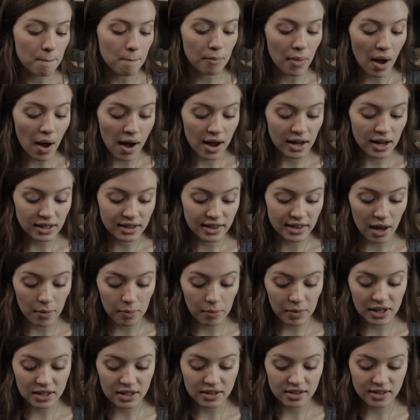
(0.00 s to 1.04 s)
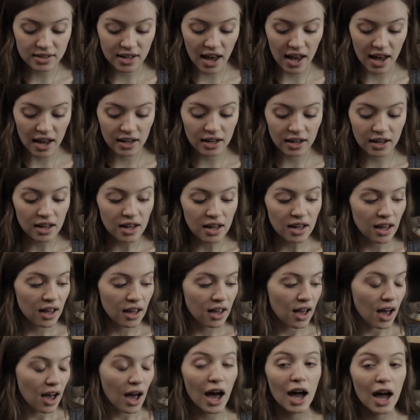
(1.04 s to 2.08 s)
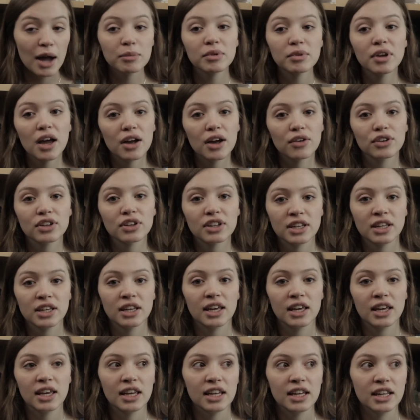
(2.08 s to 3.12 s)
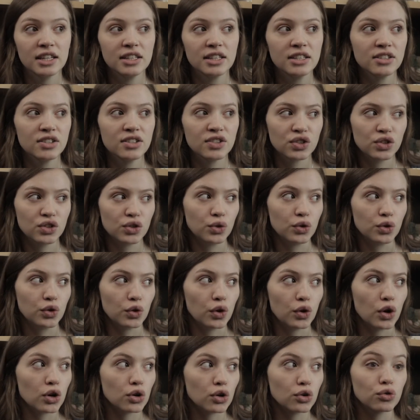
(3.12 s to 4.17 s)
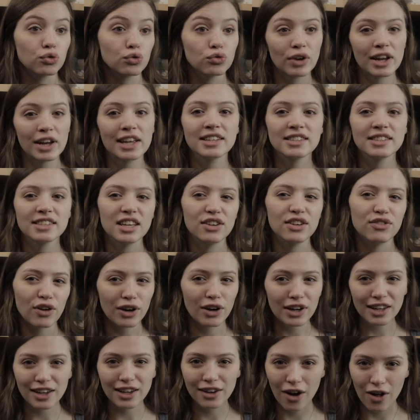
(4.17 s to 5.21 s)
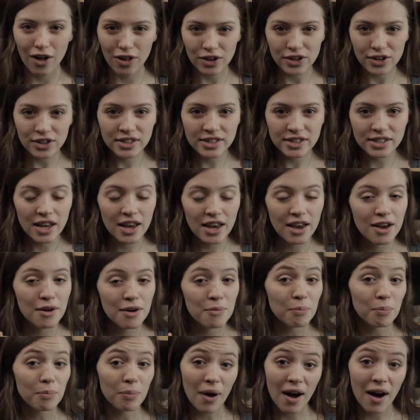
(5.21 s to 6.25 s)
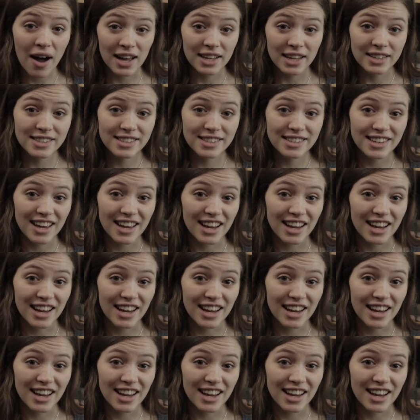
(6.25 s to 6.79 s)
But that being said, I'm not really into crazy funky colors, but